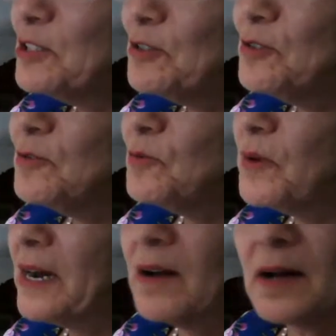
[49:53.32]
to
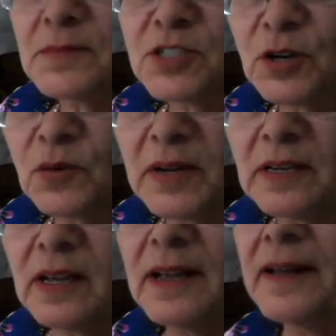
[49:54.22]
where I'm
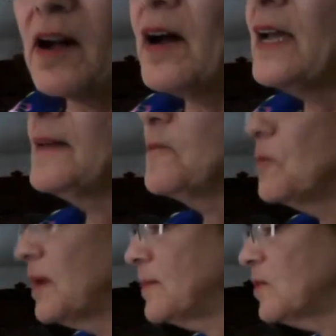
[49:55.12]
sewing. All right,
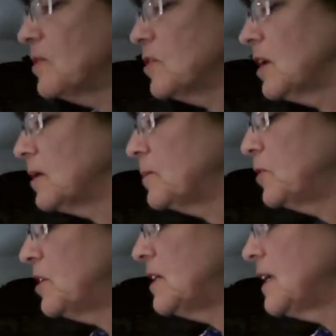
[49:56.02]
remember, you're going to
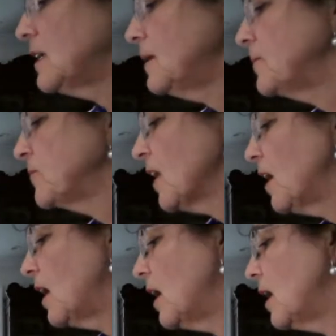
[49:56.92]
put it in.
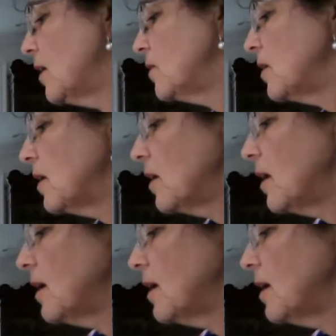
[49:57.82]
I